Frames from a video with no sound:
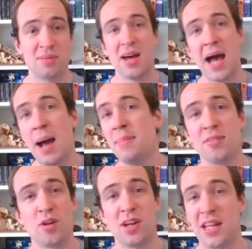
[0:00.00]
Some
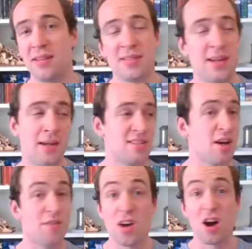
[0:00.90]
absolutely insane
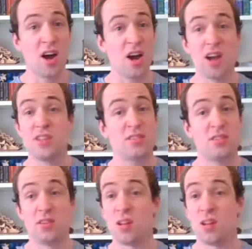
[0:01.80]
stuff. I just